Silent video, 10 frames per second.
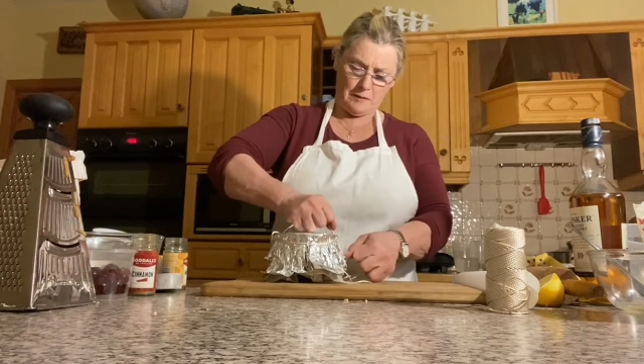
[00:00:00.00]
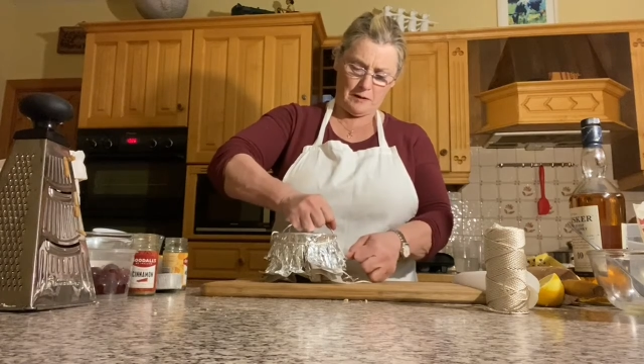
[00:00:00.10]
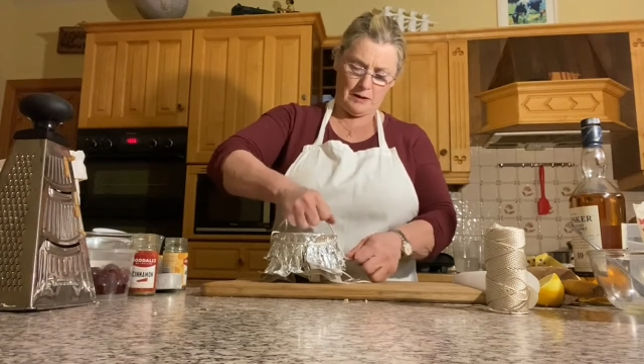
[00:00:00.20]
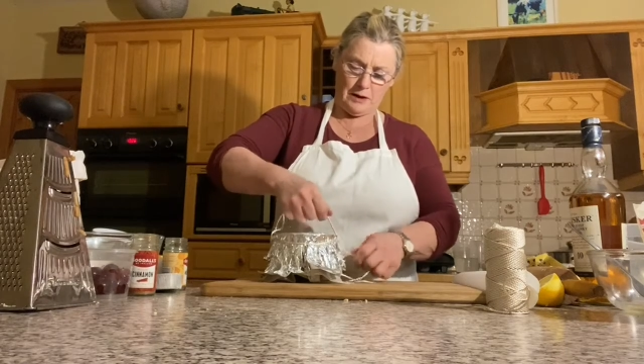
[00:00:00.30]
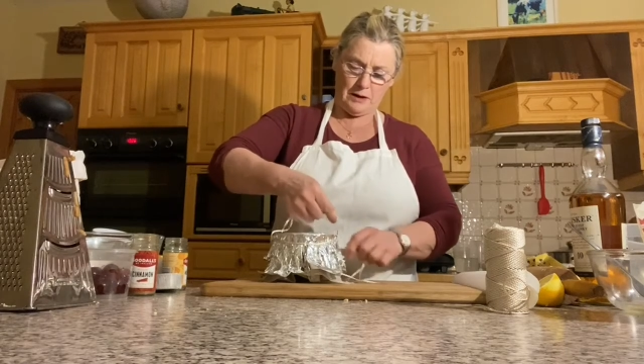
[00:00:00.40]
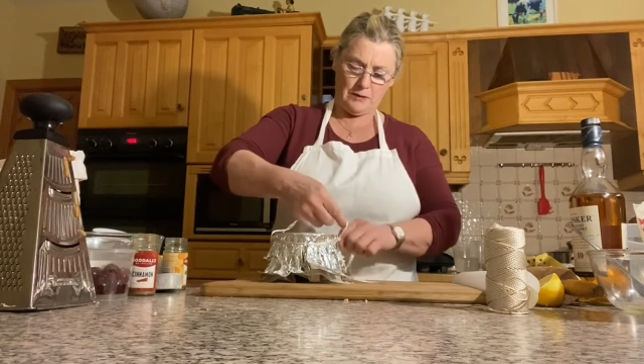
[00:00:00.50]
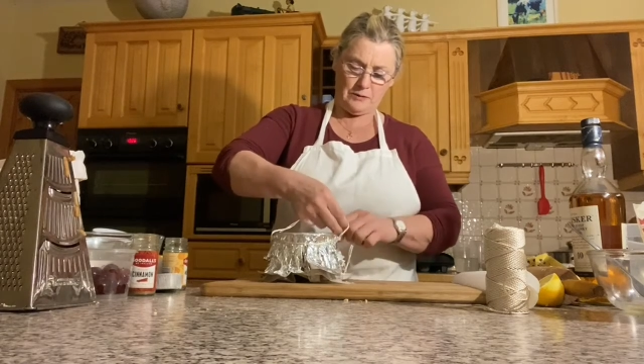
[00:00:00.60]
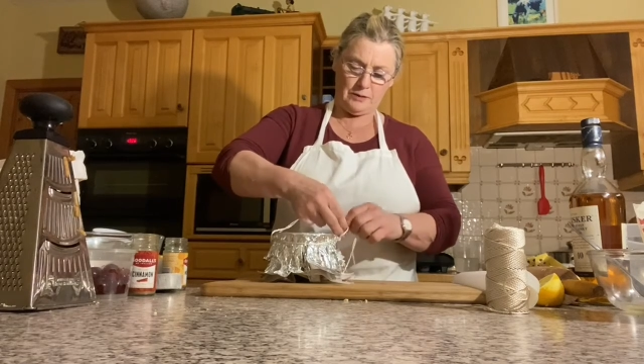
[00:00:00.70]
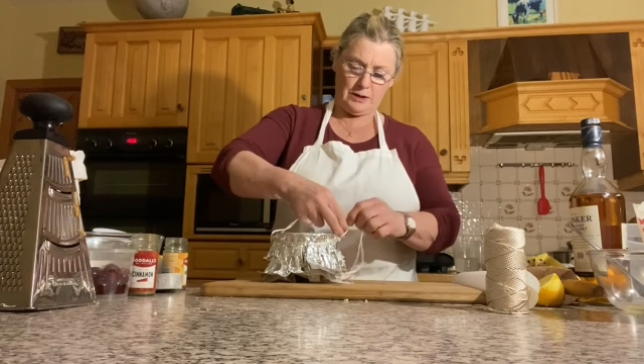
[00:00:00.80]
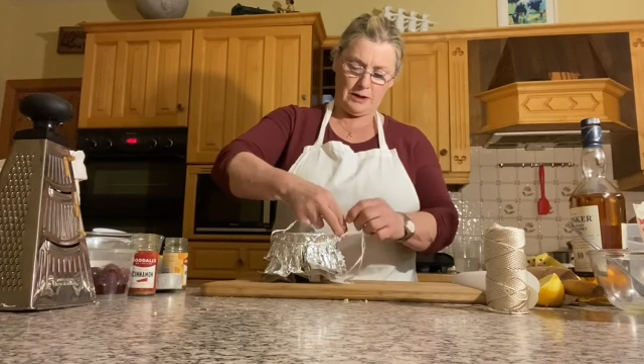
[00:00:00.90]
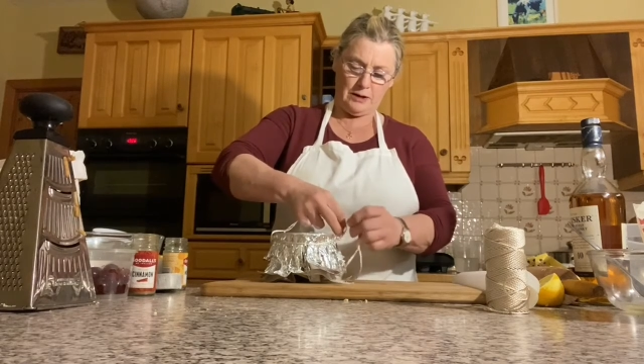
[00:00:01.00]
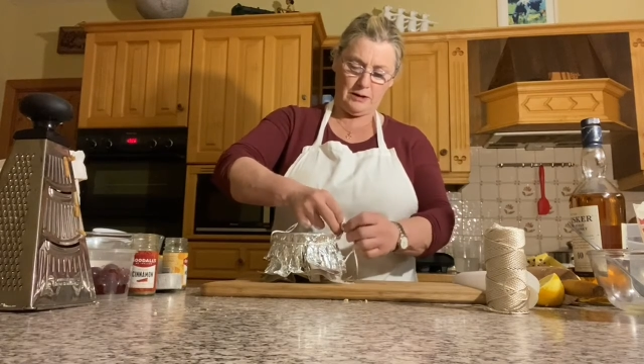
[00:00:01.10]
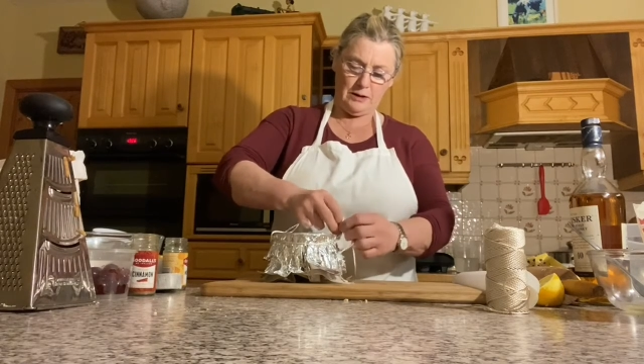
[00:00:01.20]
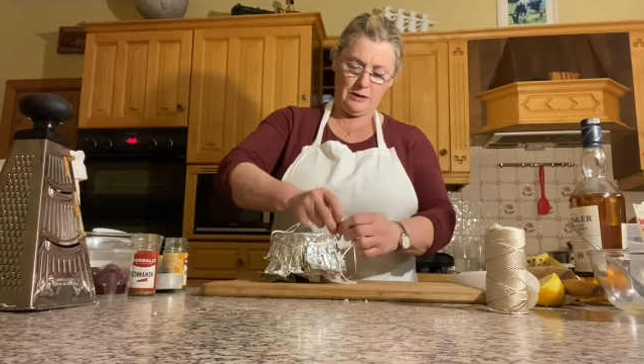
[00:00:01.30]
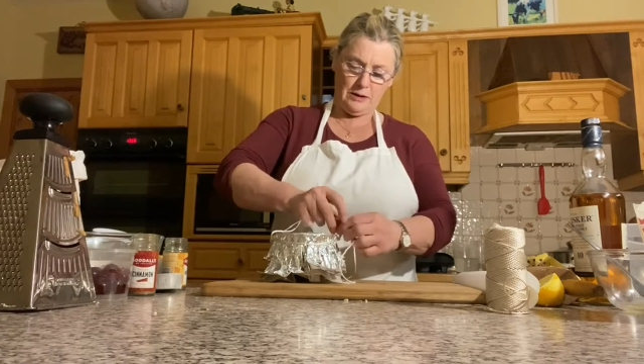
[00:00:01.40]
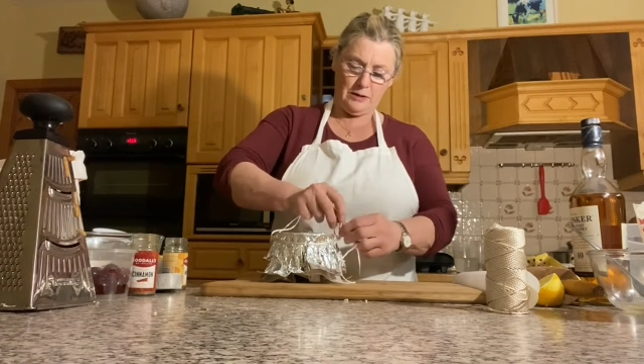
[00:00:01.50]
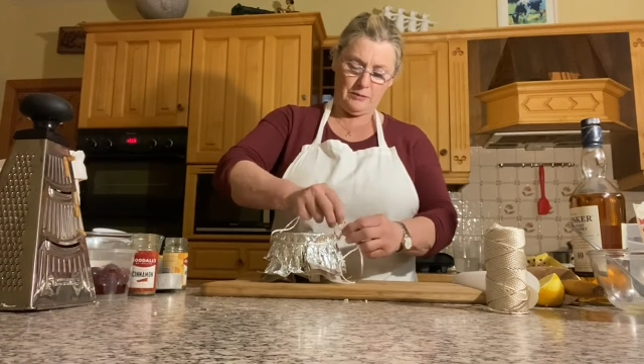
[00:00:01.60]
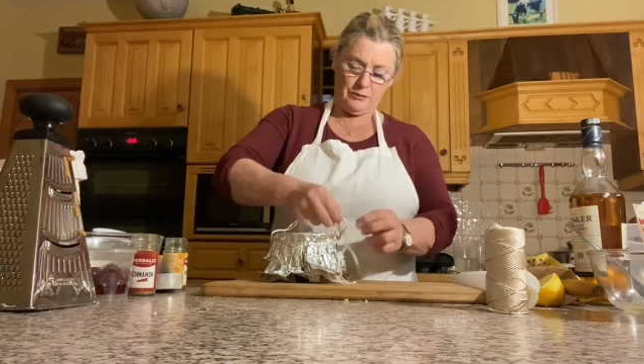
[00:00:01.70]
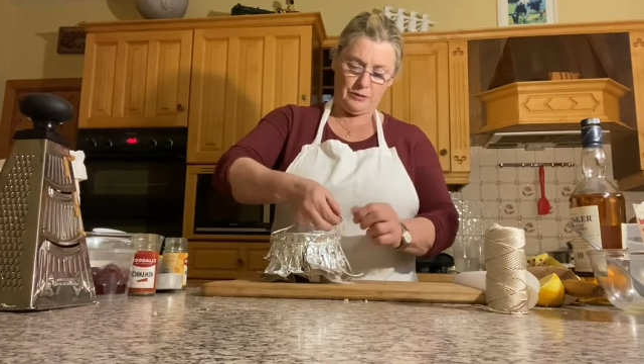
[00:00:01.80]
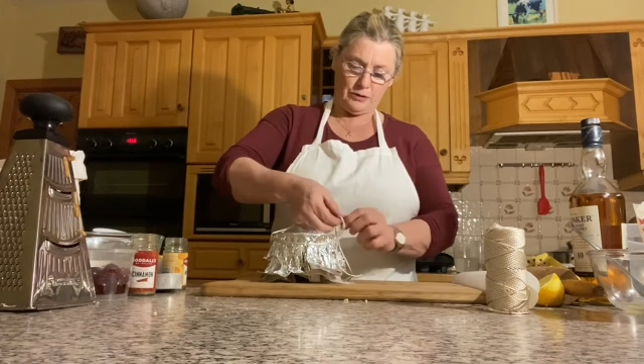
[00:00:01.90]
Okay, so again,
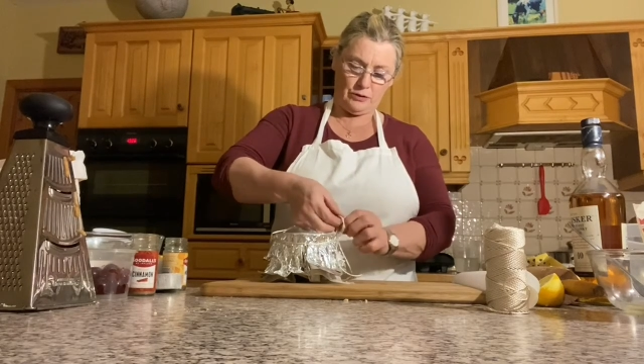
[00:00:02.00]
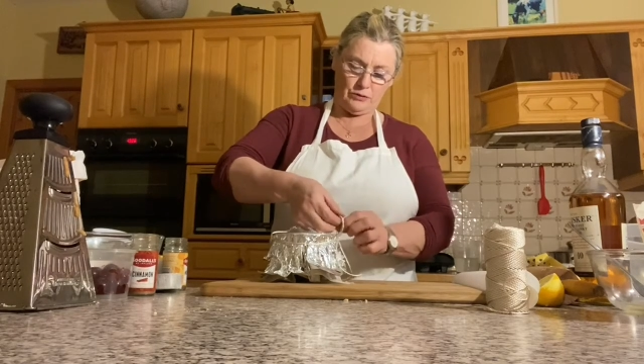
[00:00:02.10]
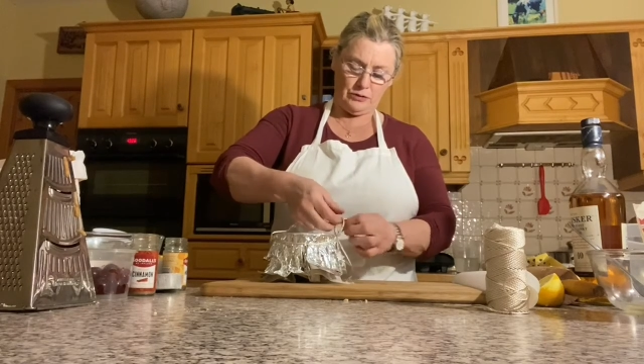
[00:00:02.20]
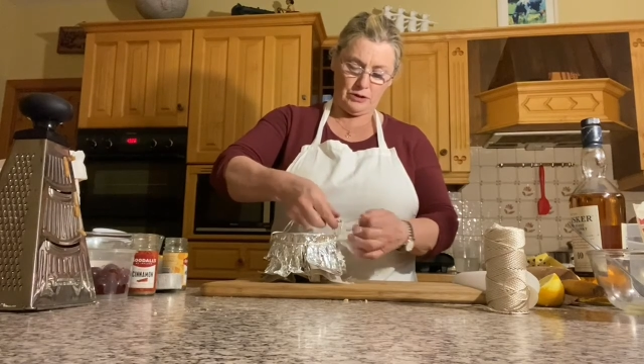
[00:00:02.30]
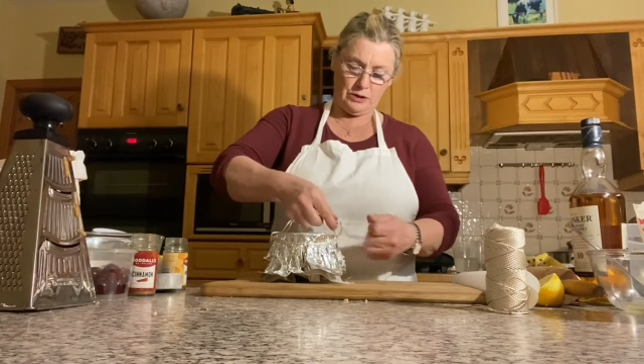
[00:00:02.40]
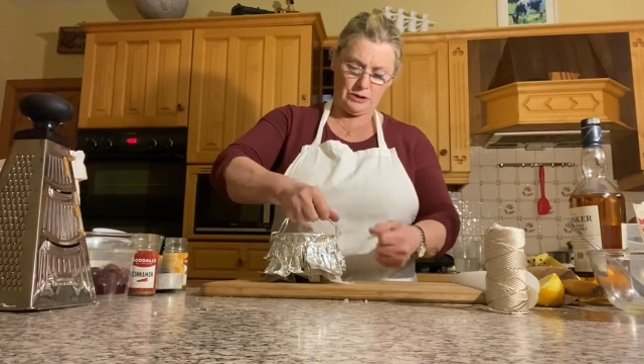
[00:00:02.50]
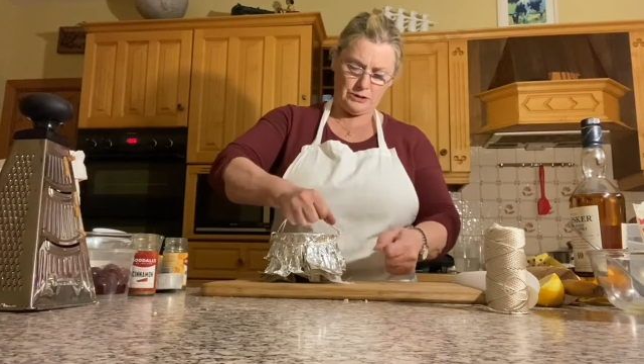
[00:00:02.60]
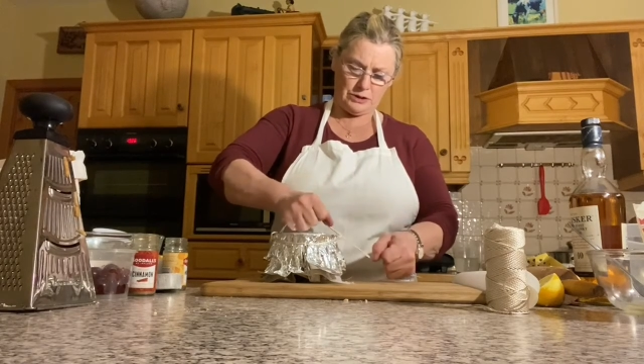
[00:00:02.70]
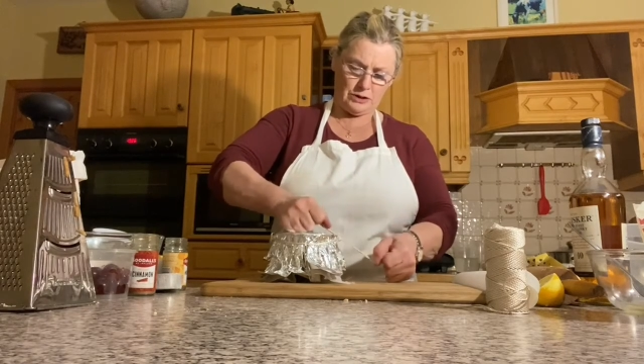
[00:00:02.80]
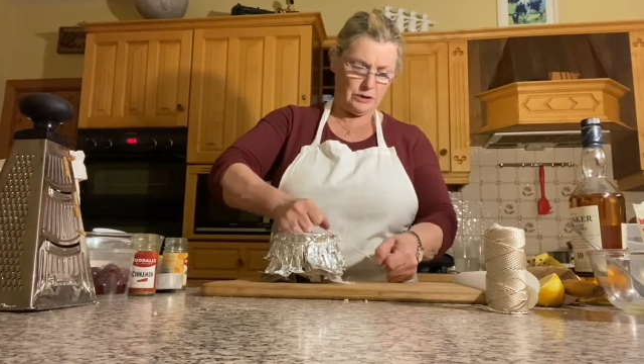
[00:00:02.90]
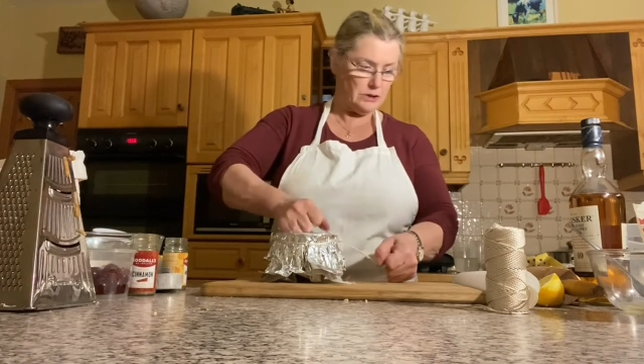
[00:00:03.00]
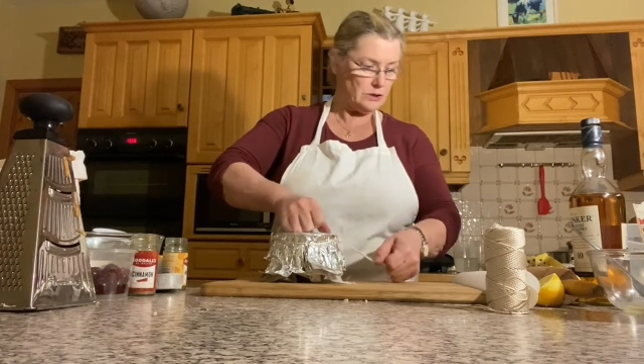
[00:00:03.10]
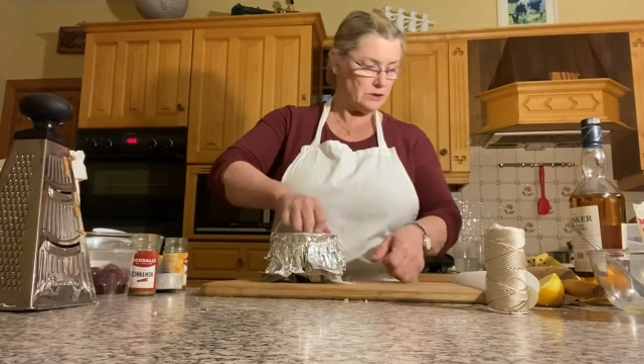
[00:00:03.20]
put a good knot on it.